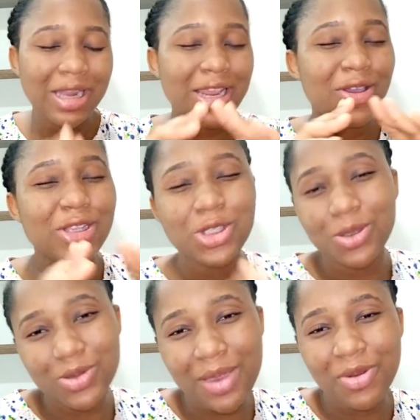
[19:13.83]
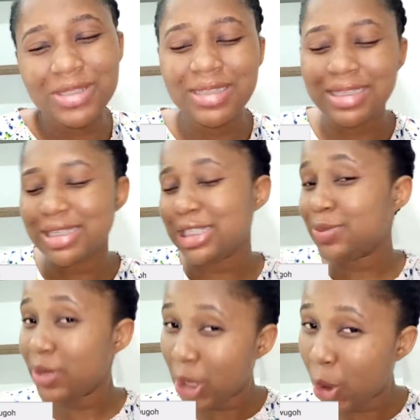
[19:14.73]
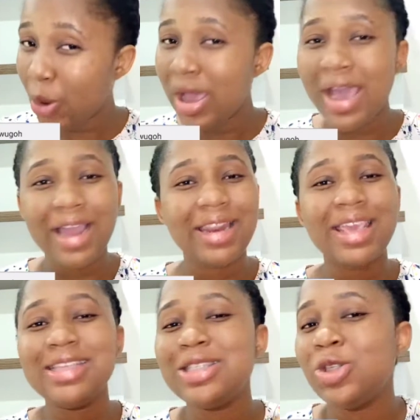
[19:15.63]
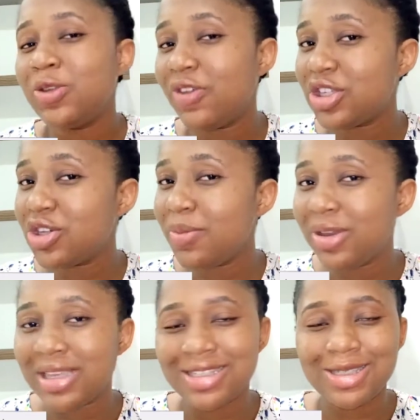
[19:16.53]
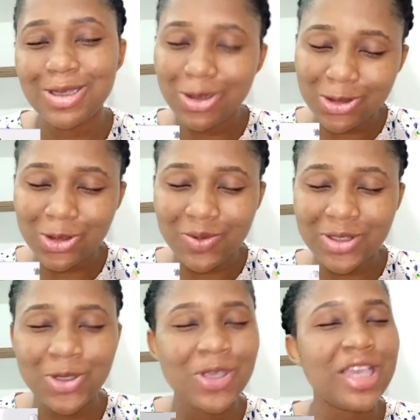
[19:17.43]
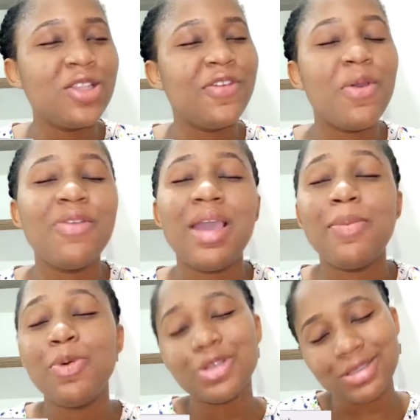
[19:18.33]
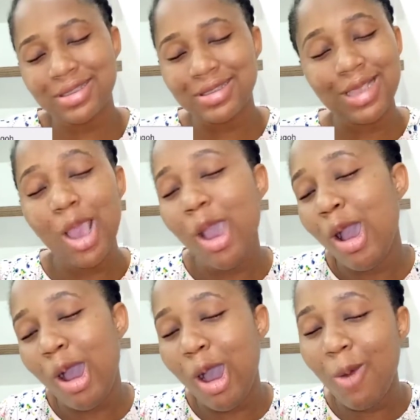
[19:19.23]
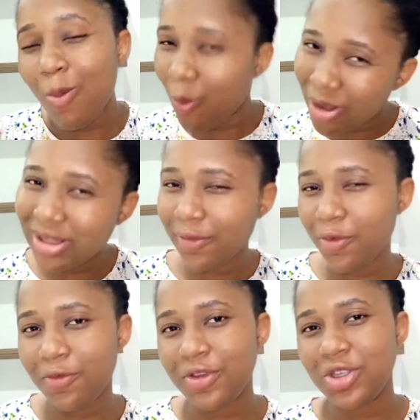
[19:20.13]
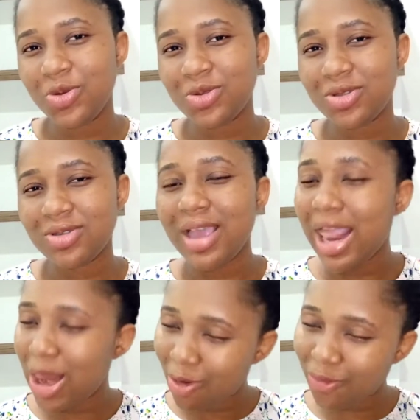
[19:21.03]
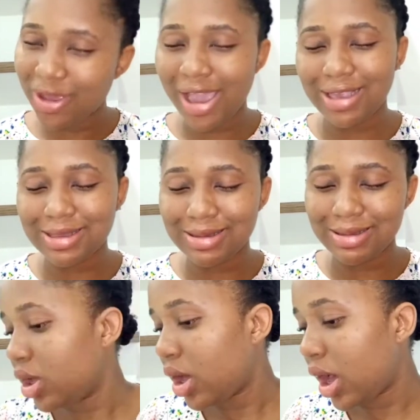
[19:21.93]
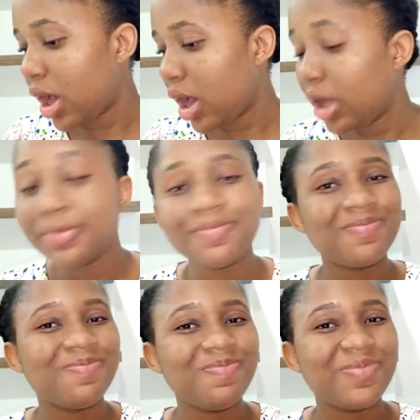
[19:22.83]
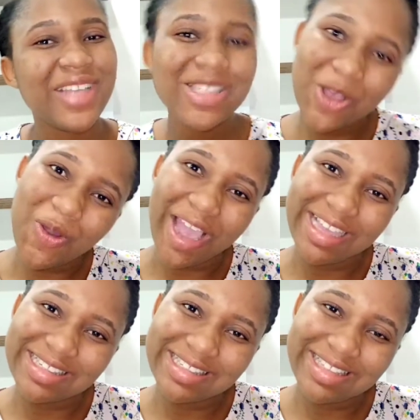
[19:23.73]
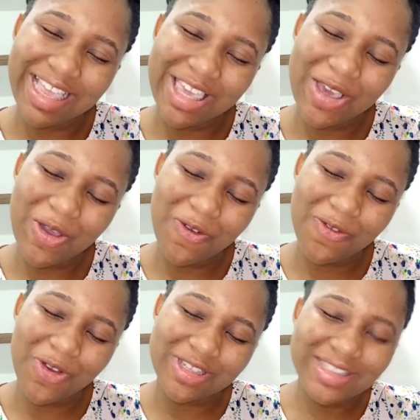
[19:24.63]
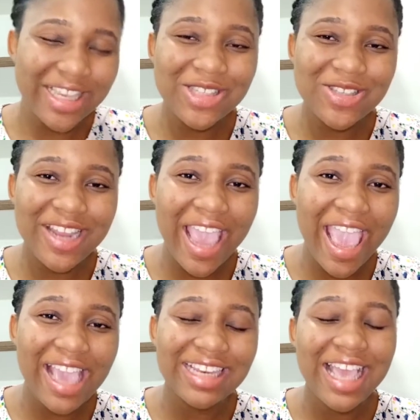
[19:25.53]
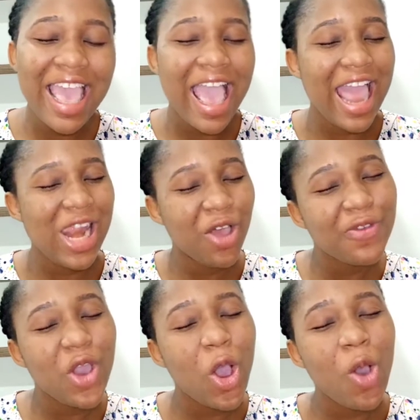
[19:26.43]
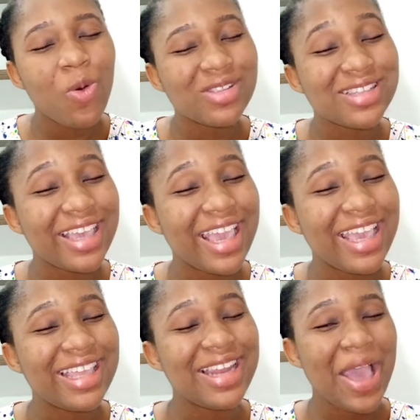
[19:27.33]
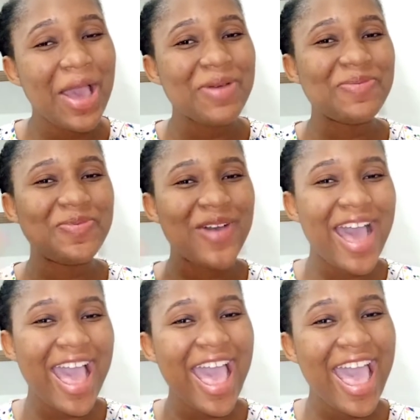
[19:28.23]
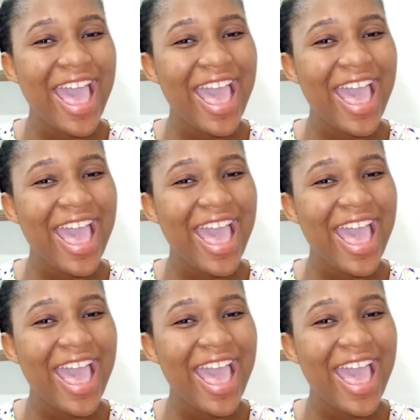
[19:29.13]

Click on the subscribe button that is below and hit the notification bell that is close to it, so you get the whenever I post these um wonderful videos. I love you guys. Uh, that's all guys. Thank you for staying to the end. I love you all once again. Bye.